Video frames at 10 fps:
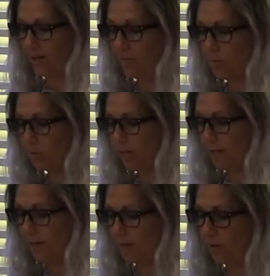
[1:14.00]
I'm also
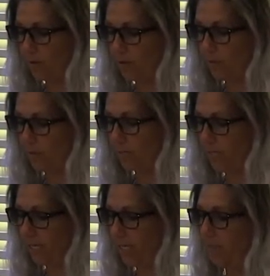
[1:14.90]
the Aboriginal
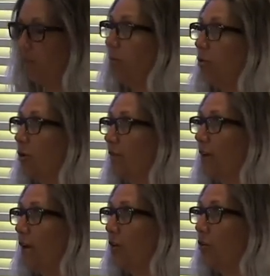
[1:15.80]
representative on the board of
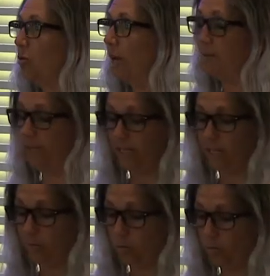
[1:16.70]
our local Evans
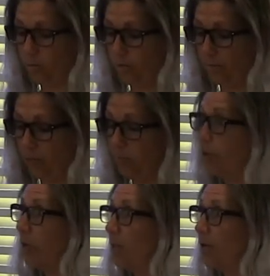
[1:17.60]
Head Woodburn
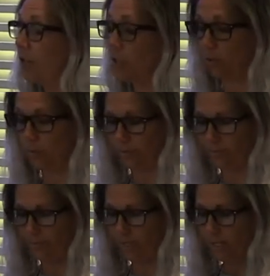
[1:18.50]
Community
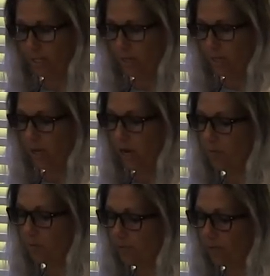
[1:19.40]
Preschool.
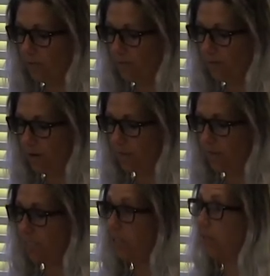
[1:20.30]
I've also been involved
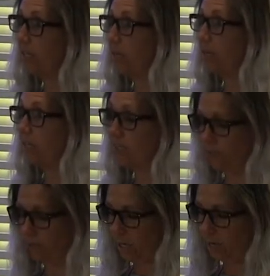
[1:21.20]
in steering committees
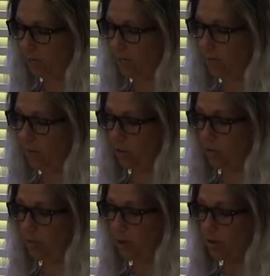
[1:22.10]
for local
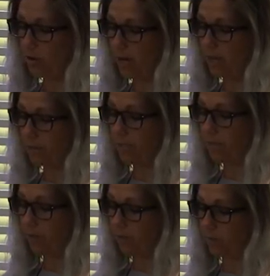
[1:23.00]
Aboriginal programs
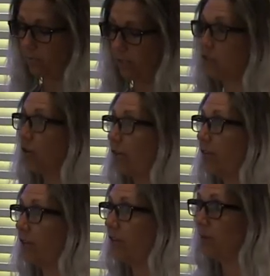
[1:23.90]
involved in strengthening